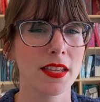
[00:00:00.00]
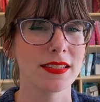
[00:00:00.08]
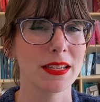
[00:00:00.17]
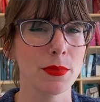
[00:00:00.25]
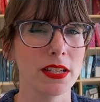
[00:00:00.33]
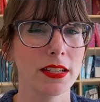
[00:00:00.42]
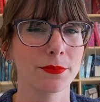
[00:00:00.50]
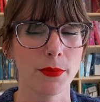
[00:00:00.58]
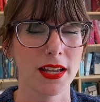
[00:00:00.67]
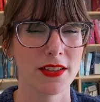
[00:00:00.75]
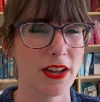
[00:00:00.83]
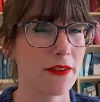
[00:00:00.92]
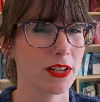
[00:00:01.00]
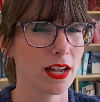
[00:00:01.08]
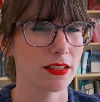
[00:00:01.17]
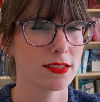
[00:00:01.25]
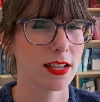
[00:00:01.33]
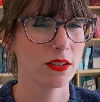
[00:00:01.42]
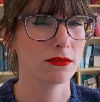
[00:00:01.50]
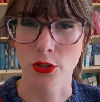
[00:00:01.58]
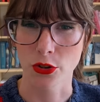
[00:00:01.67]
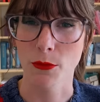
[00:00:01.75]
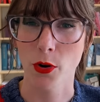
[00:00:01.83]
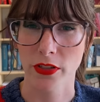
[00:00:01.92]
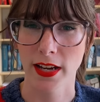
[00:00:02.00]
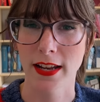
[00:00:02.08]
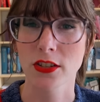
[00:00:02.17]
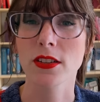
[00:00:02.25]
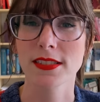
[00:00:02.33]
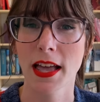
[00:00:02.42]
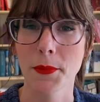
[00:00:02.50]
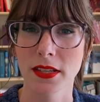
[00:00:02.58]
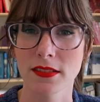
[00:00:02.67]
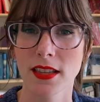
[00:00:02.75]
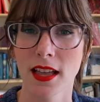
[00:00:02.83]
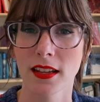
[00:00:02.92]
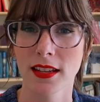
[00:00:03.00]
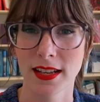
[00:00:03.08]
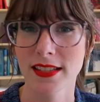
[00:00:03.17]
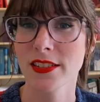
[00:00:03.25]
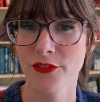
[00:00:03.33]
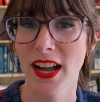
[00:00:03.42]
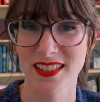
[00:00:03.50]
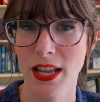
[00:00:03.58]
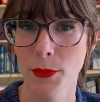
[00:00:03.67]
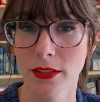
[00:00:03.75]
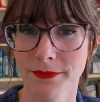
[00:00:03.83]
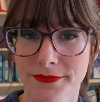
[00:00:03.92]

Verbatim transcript: TBD. But if I haven't cut this out, you know more than I do because that means that it is in fact coming.